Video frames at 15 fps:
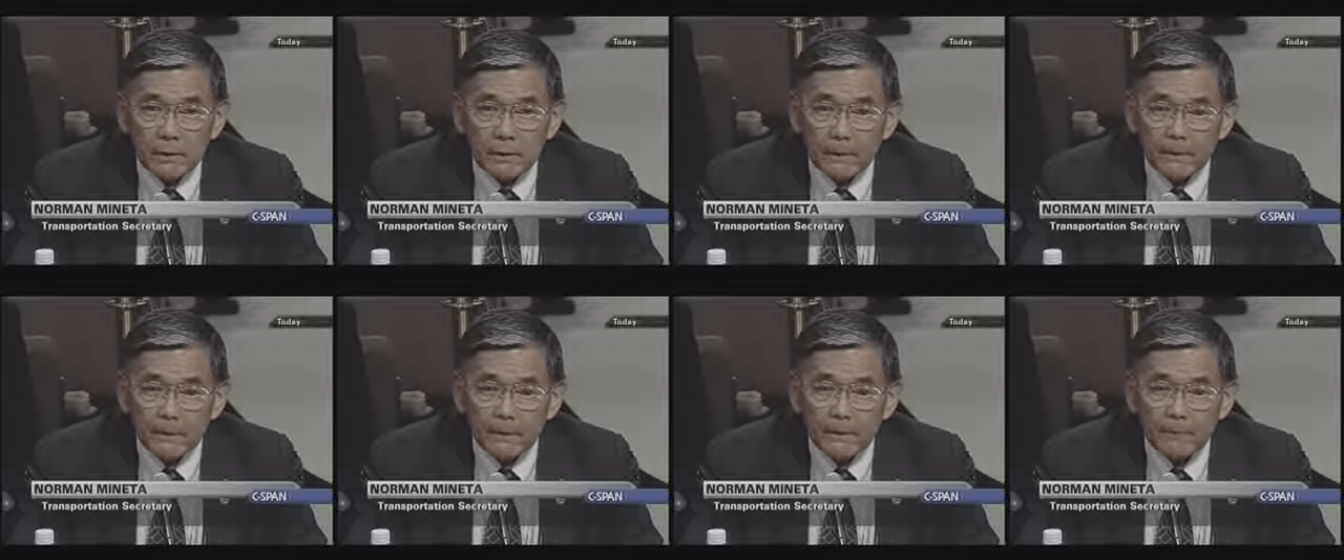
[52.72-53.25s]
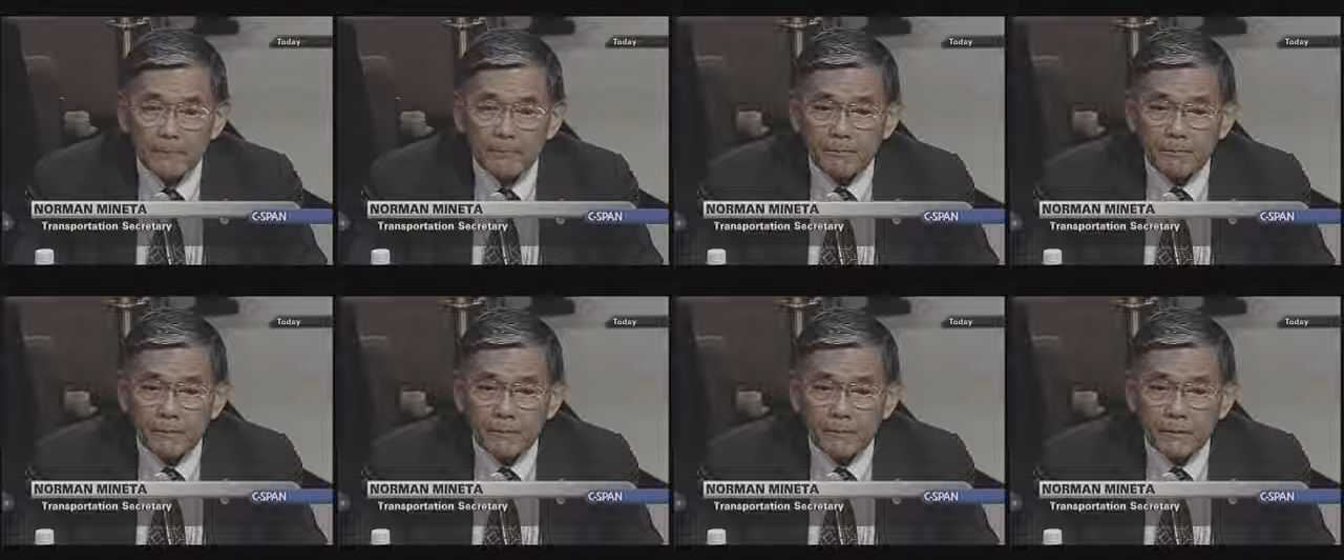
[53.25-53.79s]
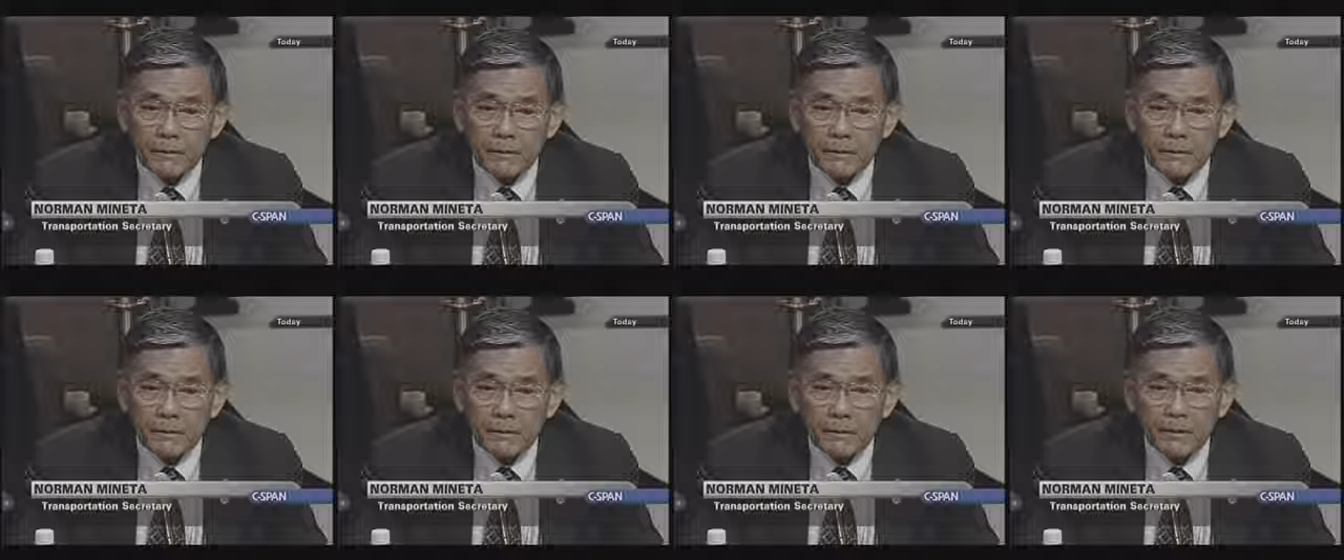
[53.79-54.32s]
the
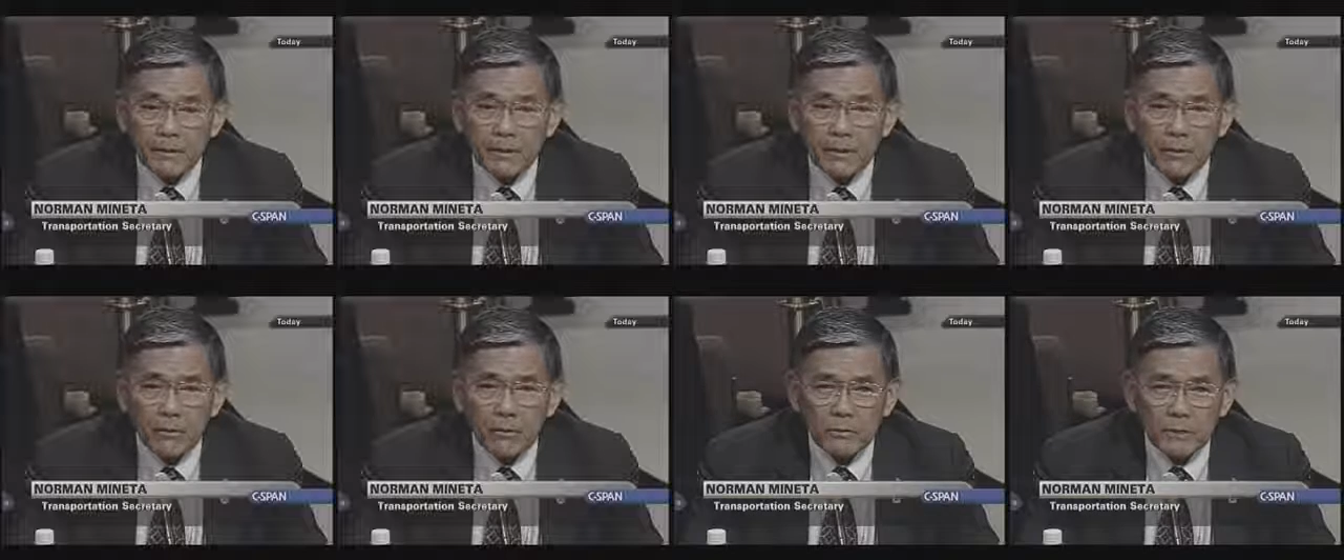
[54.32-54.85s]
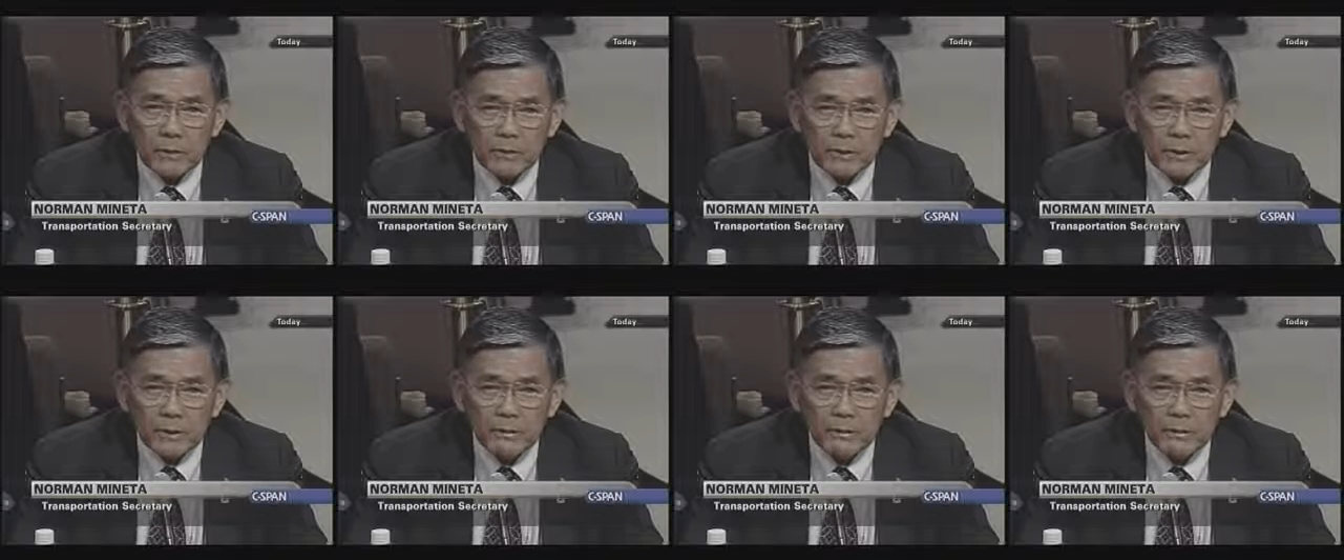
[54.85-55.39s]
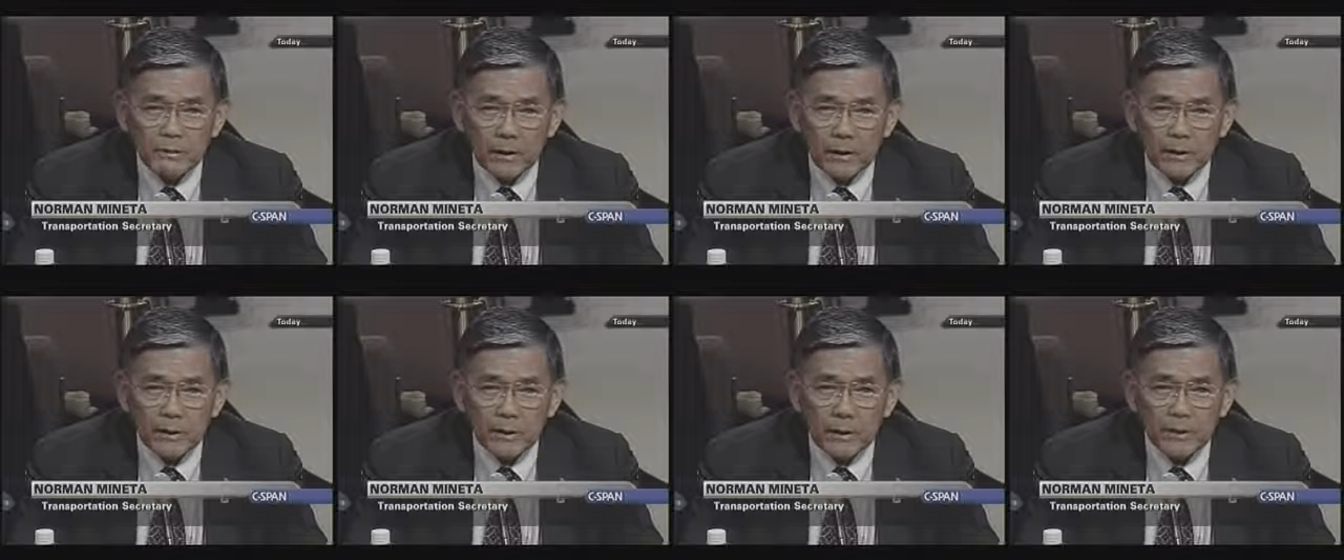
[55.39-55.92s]
young man also said to the
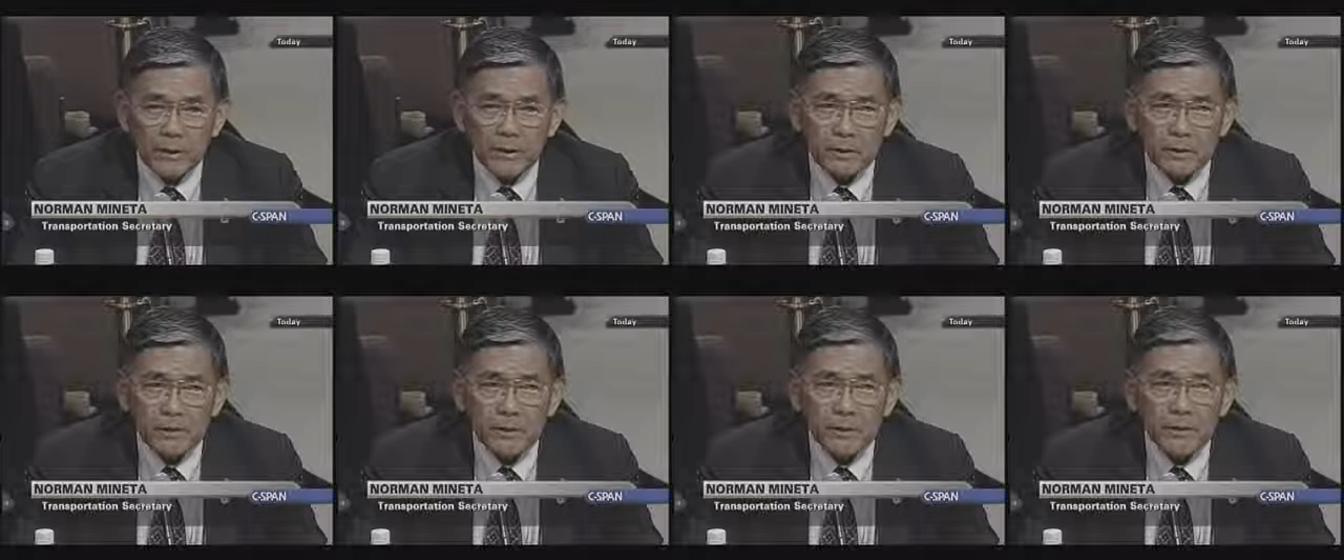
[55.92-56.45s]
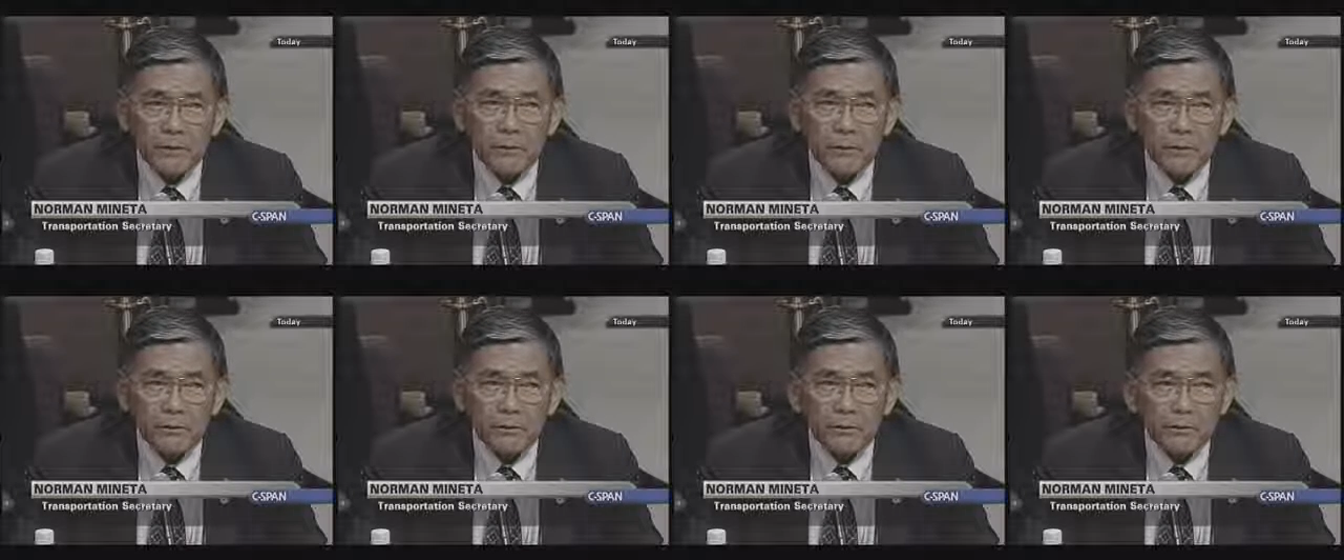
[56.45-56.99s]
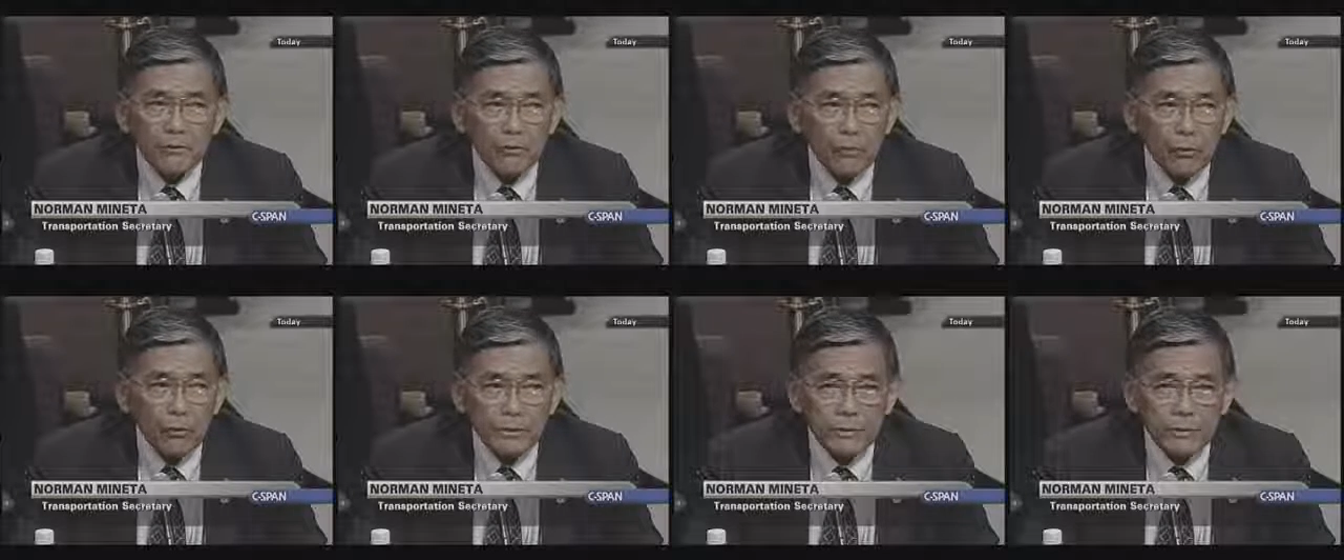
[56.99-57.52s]
Vice President, do
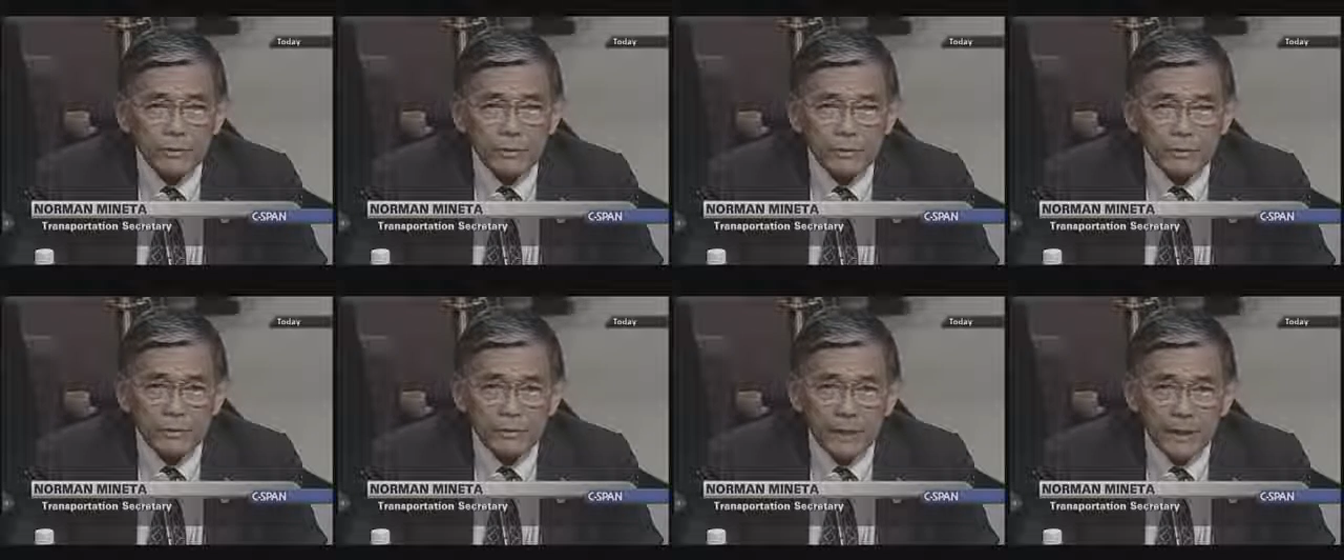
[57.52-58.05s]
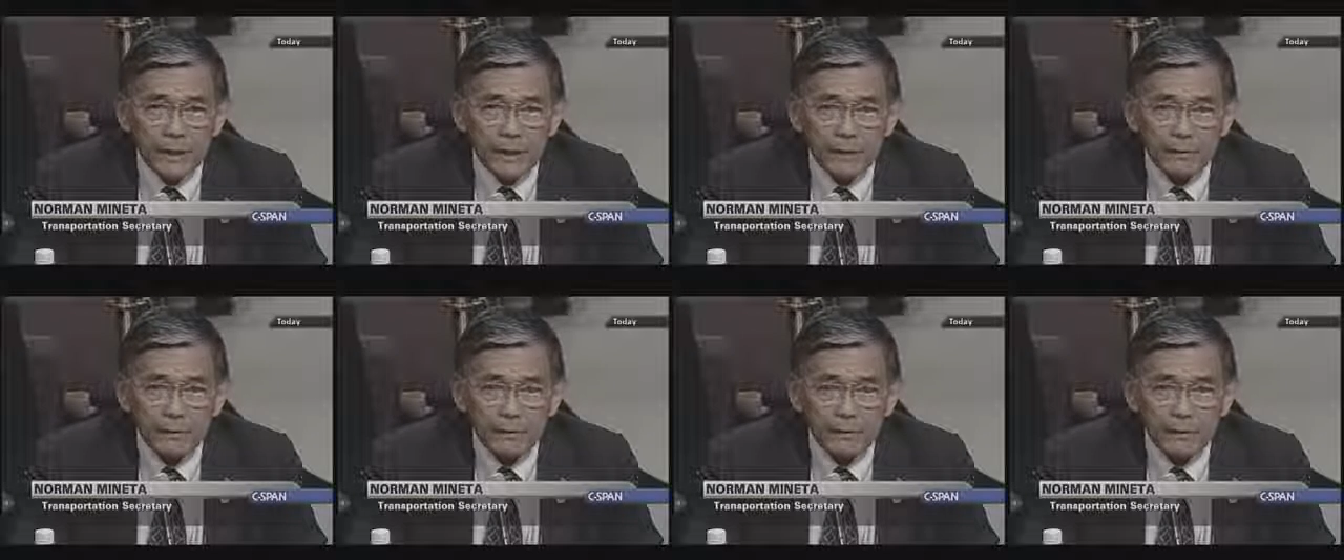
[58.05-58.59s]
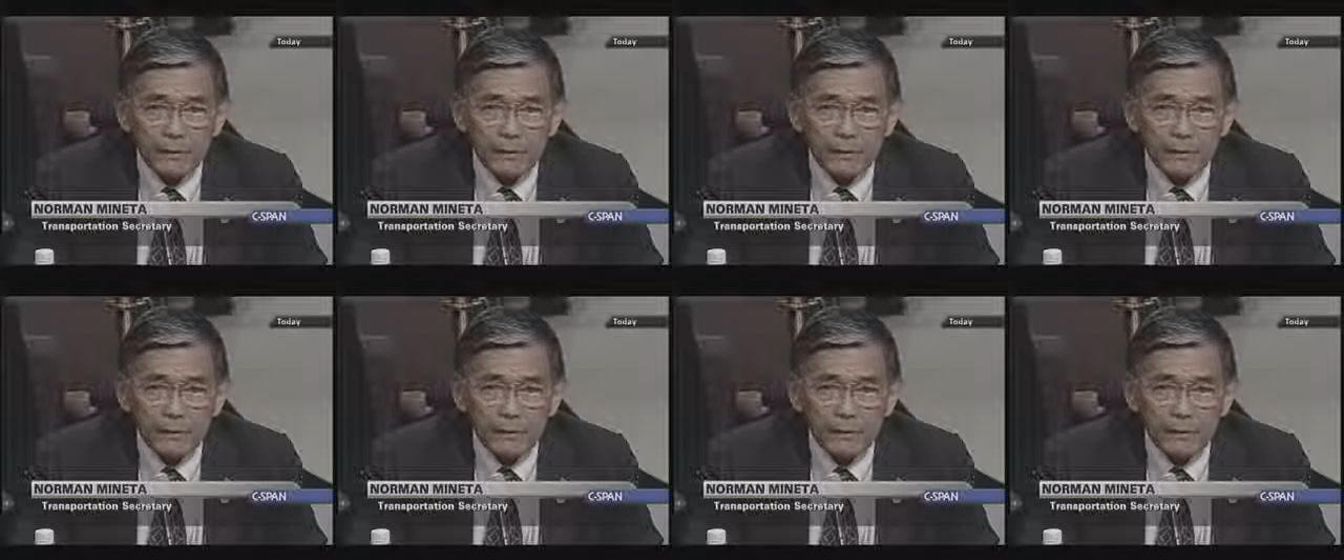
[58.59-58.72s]
the orders still stand?